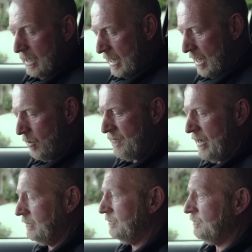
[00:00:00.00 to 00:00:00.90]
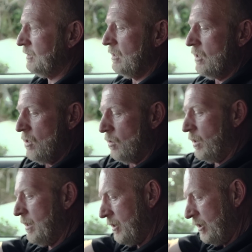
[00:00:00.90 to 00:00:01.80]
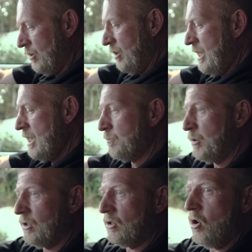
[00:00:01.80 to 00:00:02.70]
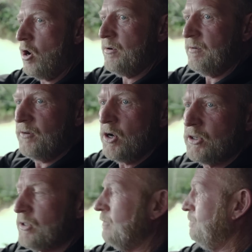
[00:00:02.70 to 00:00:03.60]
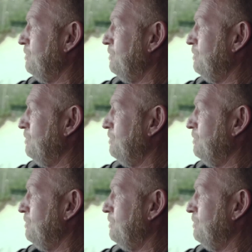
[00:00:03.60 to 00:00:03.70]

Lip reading: However, what I'm going to do here is put the car in reverse,